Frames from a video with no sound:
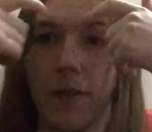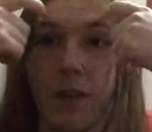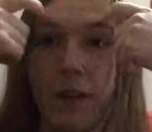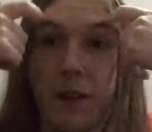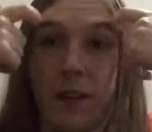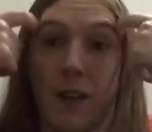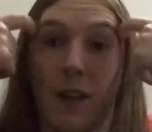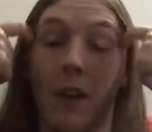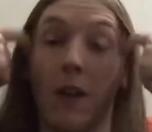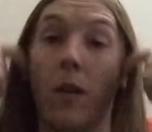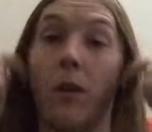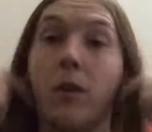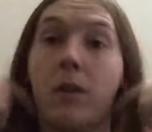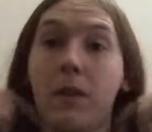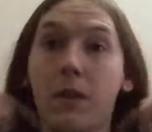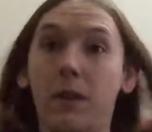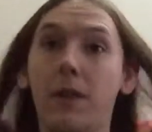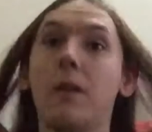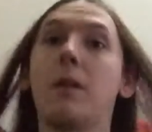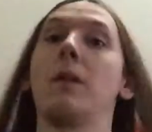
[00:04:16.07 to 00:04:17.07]
Because I got
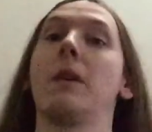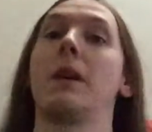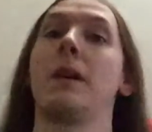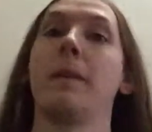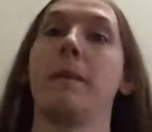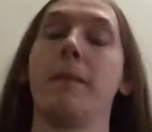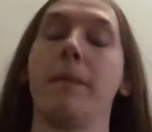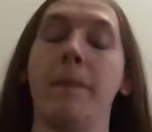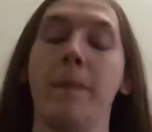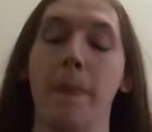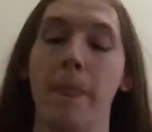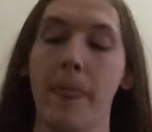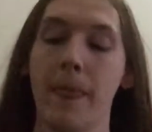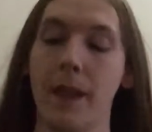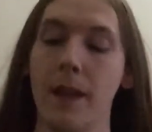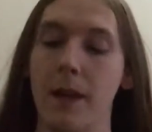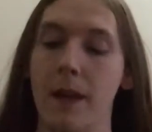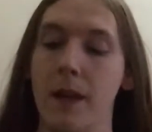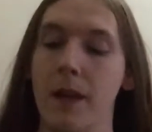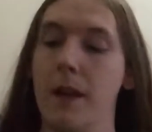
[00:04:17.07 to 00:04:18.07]
um
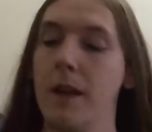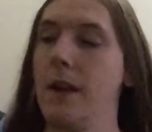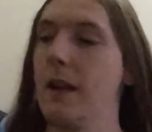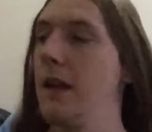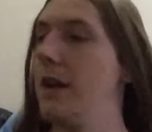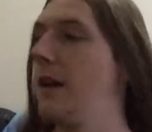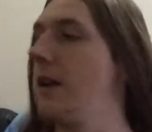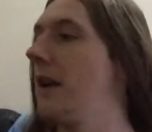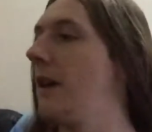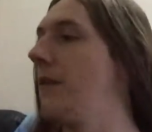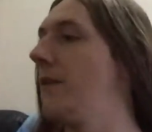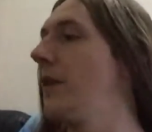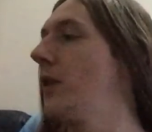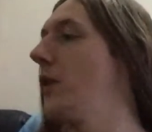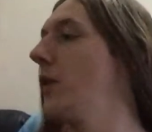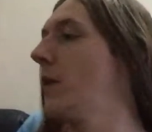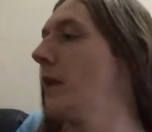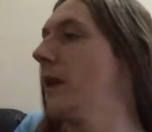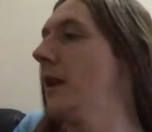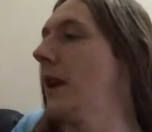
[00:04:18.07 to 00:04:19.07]
a
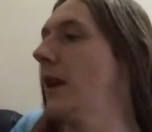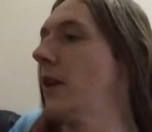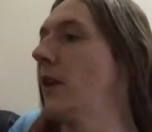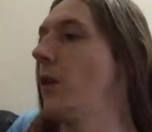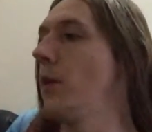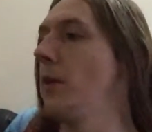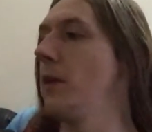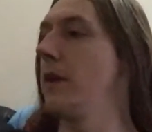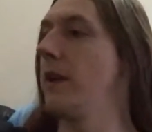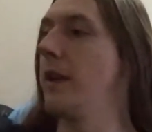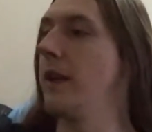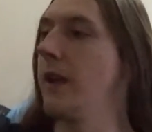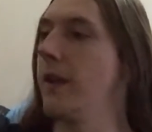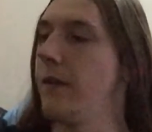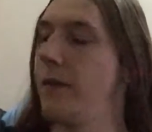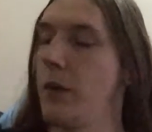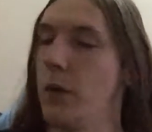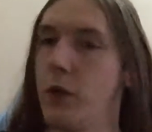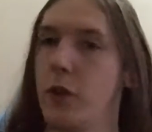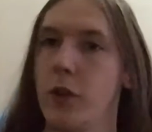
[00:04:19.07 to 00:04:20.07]
video I'd like to do in the
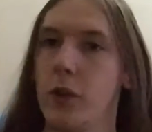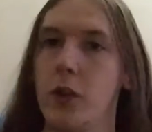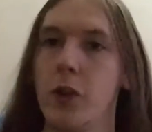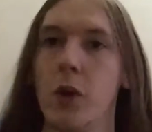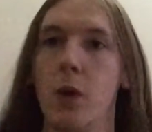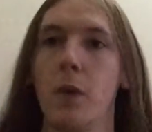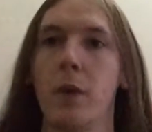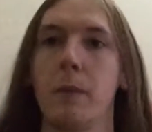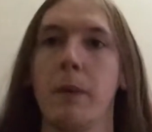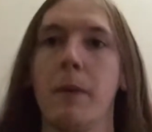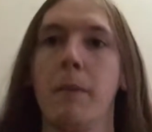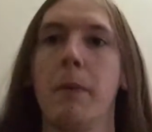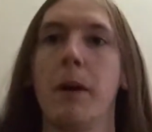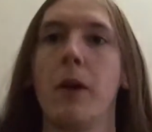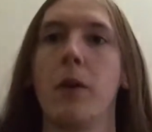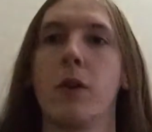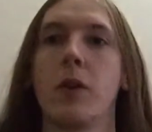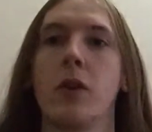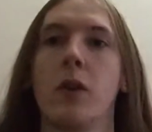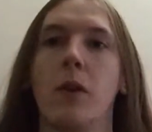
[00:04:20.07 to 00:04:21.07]
near future showing my
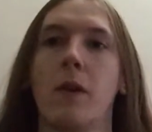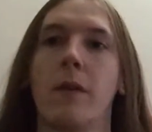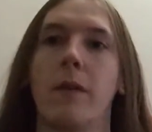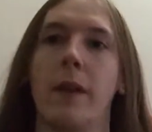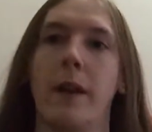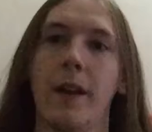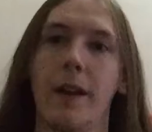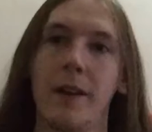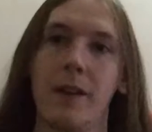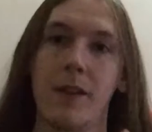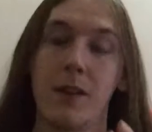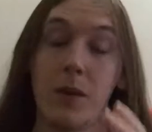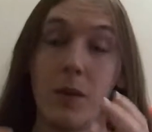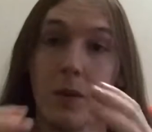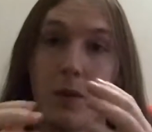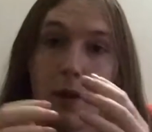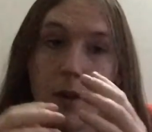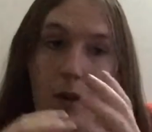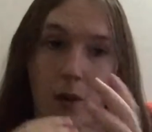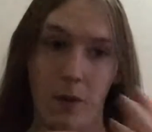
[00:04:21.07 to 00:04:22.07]
BioShock things.
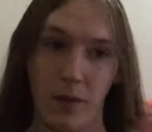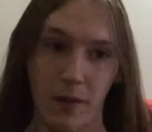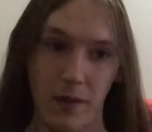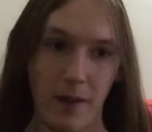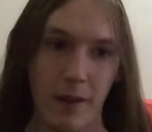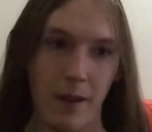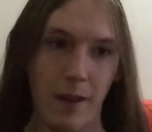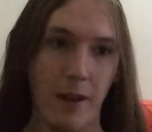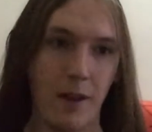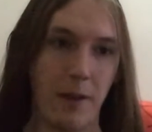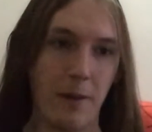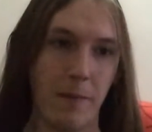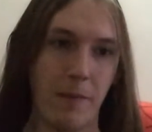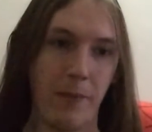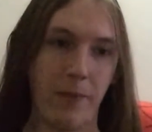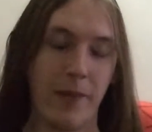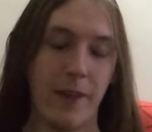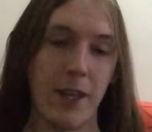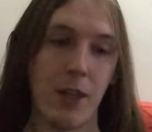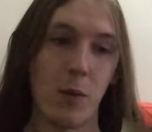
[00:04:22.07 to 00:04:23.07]
So you know, like,
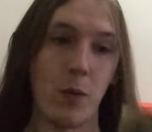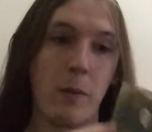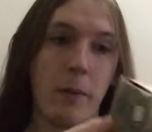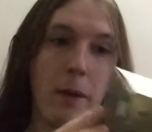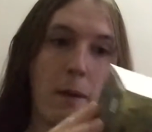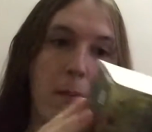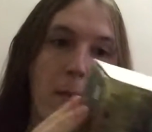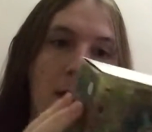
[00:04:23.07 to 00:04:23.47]
this will be a